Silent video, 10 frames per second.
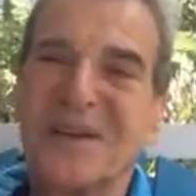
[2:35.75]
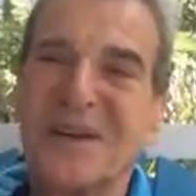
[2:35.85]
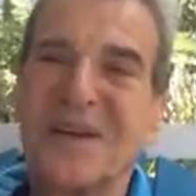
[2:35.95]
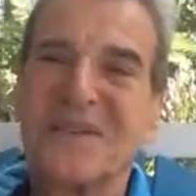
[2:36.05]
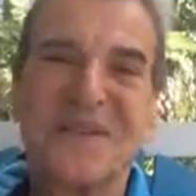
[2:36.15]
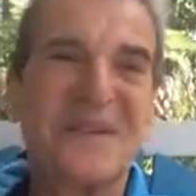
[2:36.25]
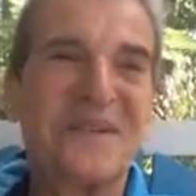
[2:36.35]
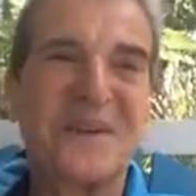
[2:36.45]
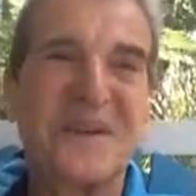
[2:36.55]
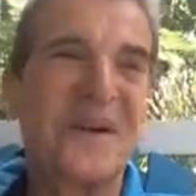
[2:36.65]

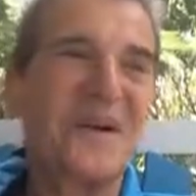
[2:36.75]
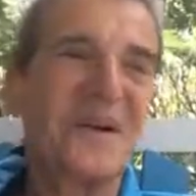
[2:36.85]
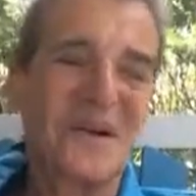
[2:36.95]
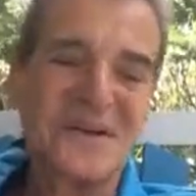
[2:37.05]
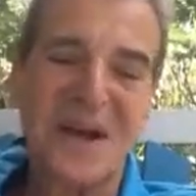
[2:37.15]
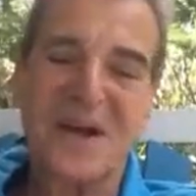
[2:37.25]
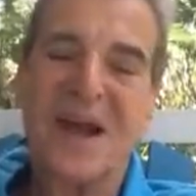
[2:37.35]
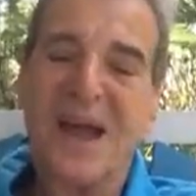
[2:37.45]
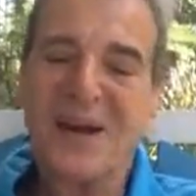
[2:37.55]
the longer he goes on.